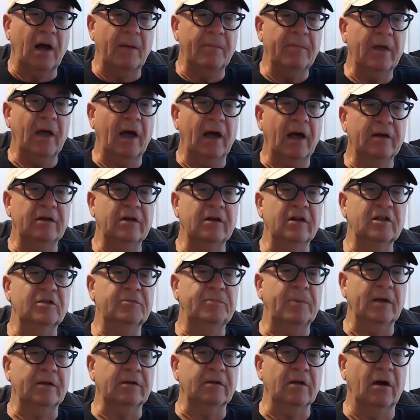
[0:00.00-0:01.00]
I mean, I didn't
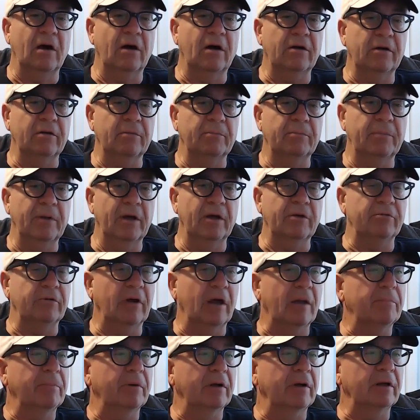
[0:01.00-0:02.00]
expect 100 bit
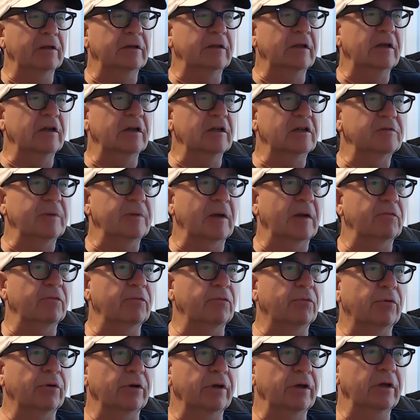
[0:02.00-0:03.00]
rate, but I didn't expect
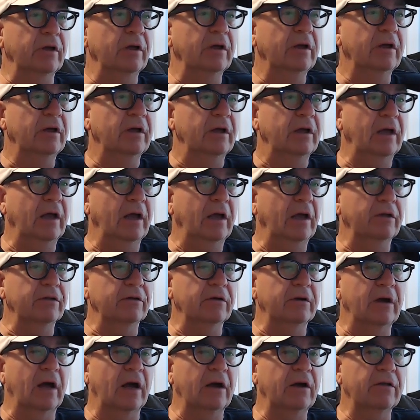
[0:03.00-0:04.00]
40 either.
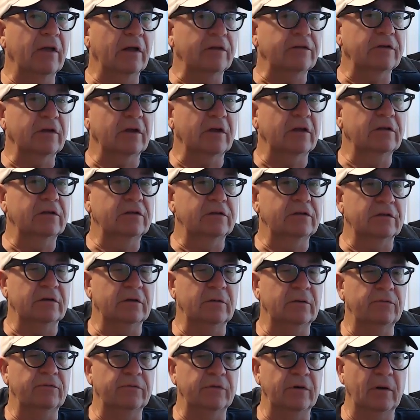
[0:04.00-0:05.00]
And I know that's a
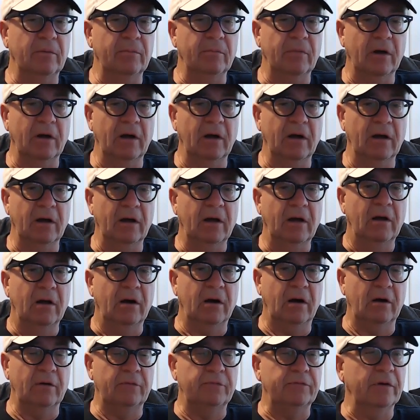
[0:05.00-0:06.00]
concern from
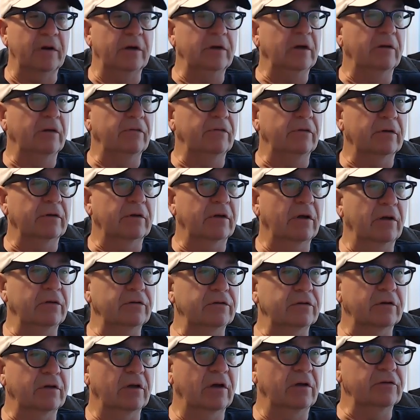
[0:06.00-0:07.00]
our friend over at
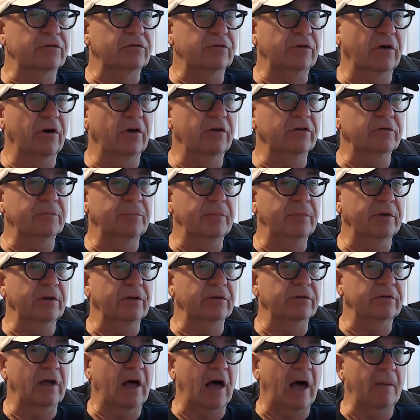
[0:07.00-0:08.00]
Coast to Coast Drones,
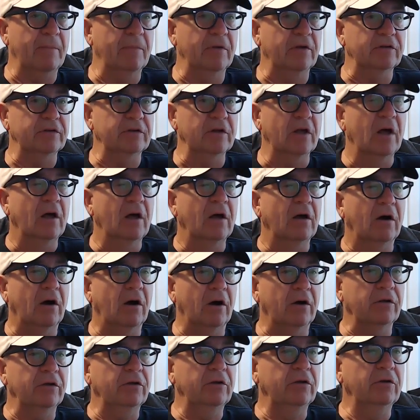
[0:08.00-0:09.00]
Bill Thomas.
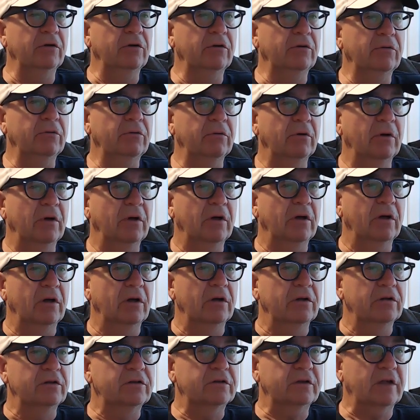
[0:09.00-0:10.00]
Are you
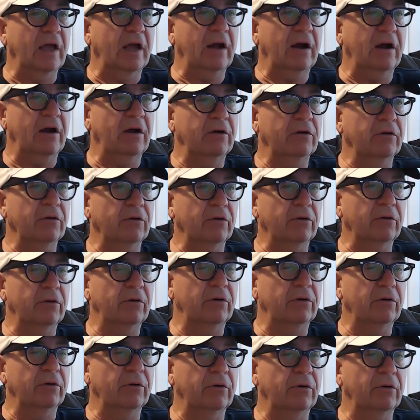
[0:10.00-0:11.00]
scared
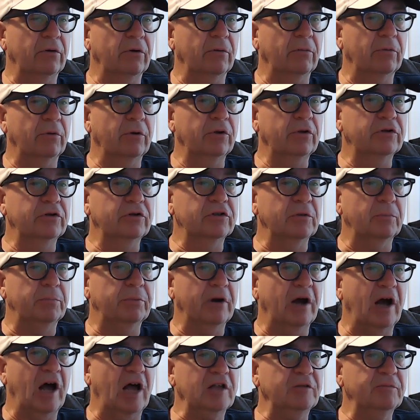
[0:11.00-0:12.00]
or were you
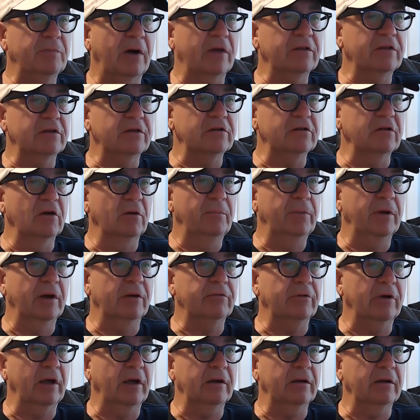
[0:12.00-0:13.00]
surprised by the slow
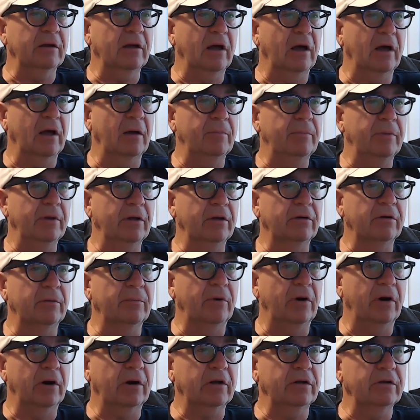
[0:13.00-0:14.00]
bit rate, Bill or
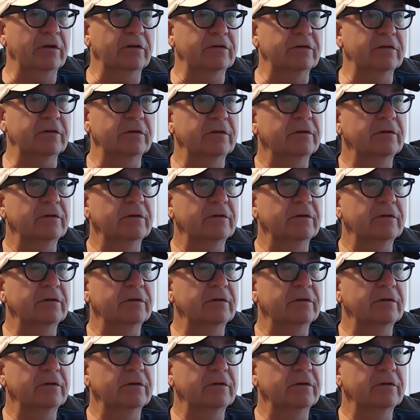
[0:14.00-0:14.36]
Marcus?